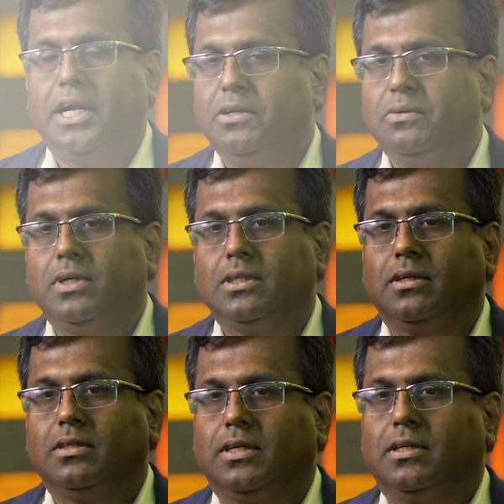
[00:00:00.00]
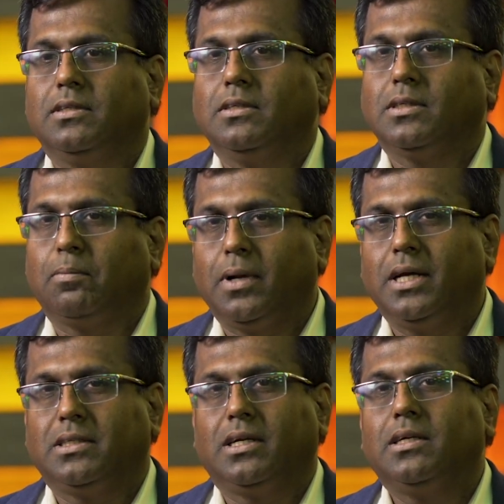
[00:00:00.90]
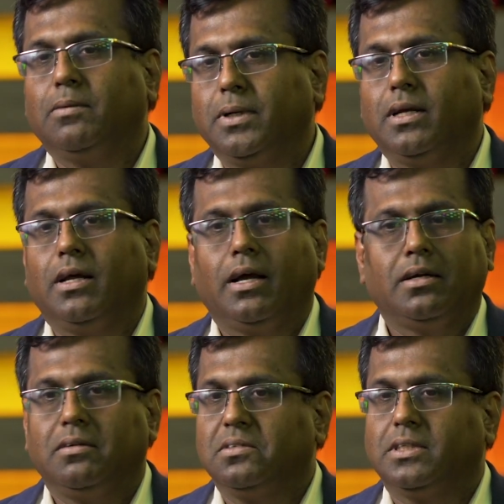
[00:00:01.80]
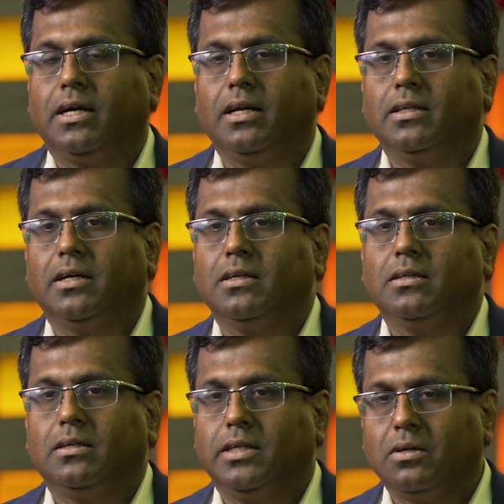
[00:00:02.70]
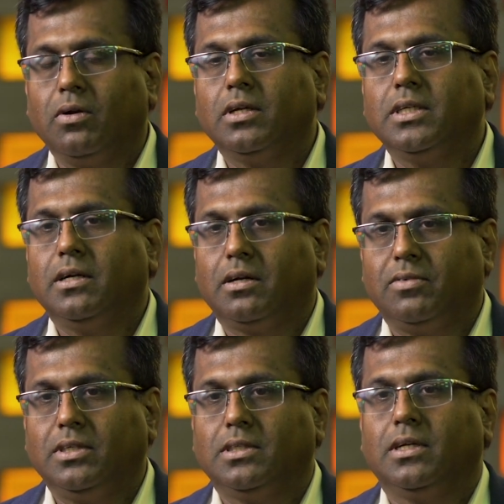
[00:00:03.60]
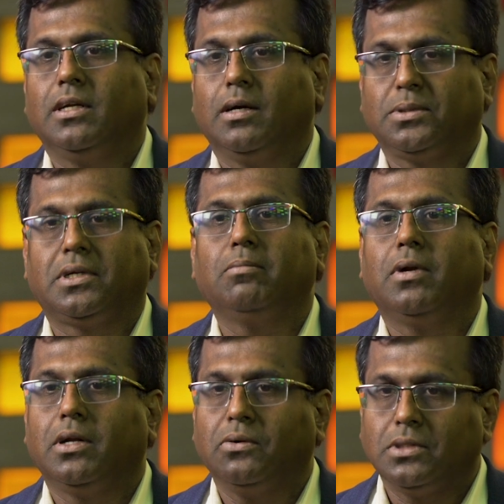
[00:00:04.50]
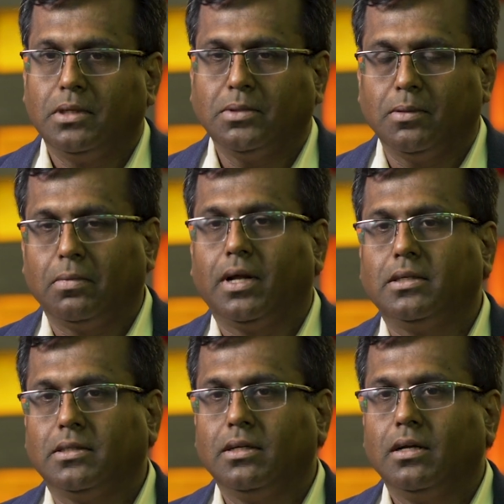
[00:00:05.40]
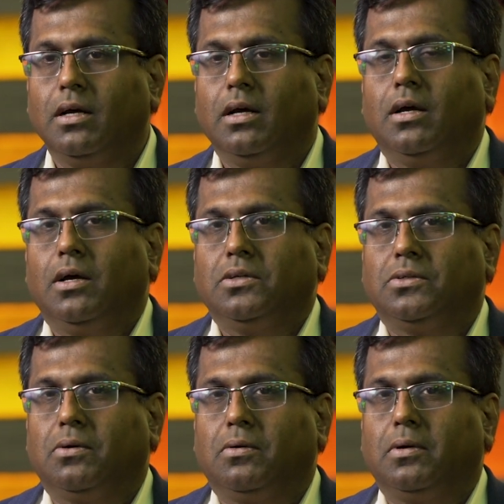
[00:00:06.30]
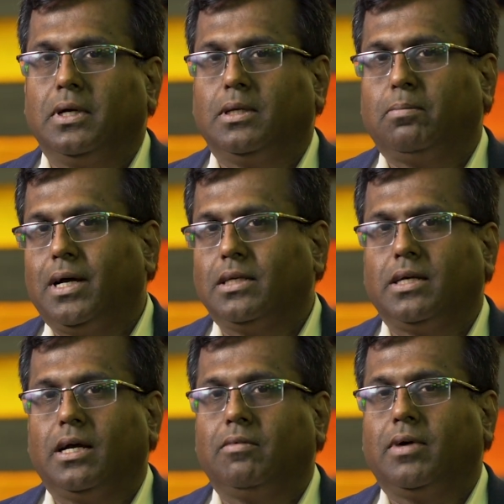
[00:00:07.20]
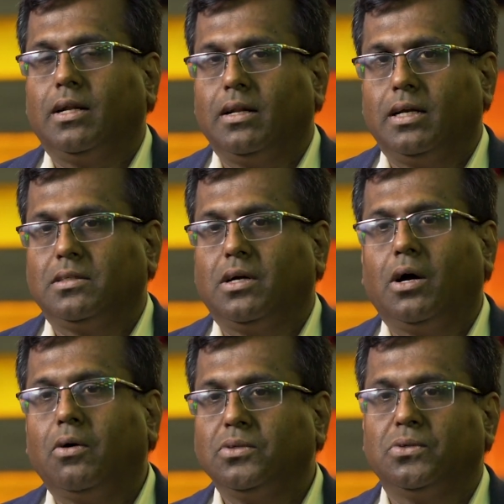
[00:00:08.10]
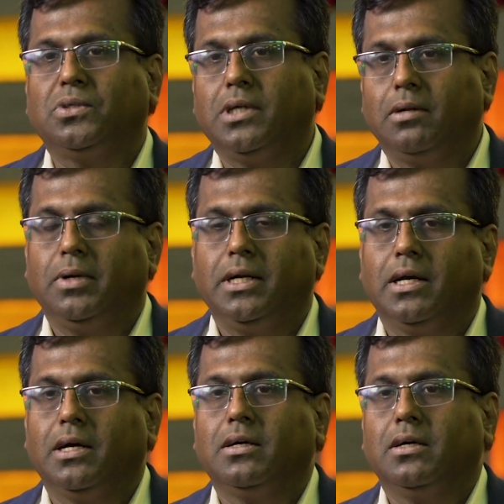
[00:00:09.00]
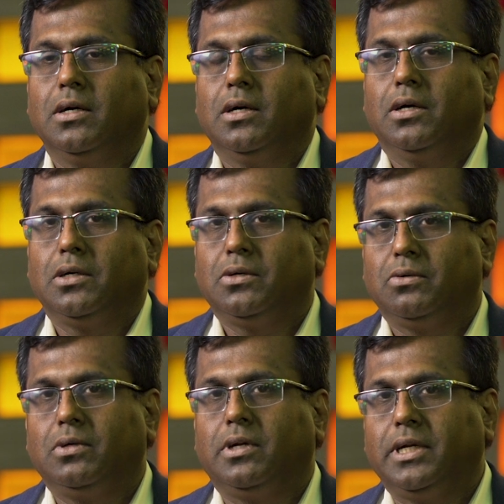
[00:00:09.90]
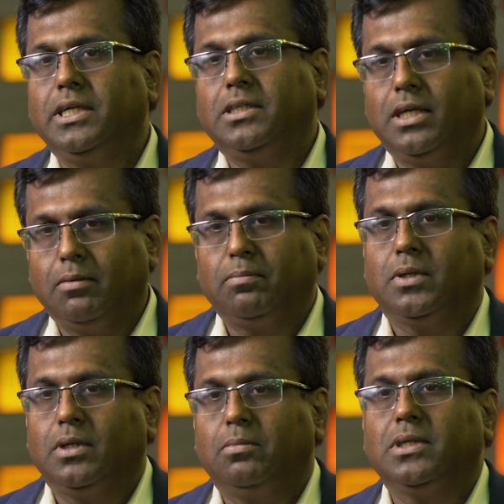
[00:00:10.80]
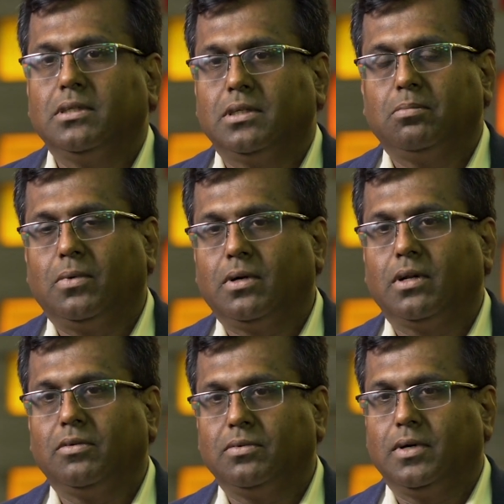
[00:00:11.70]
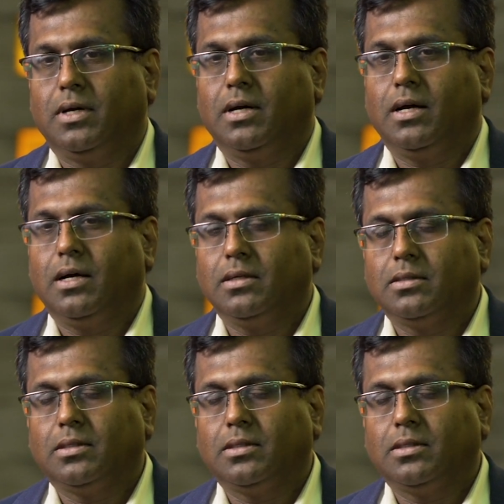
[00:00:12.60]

I do research in supply chain. Typically, I study the technology intervention in upstream and downstream supply chain. So in the past, I have analyzed how social media could reshape the business model of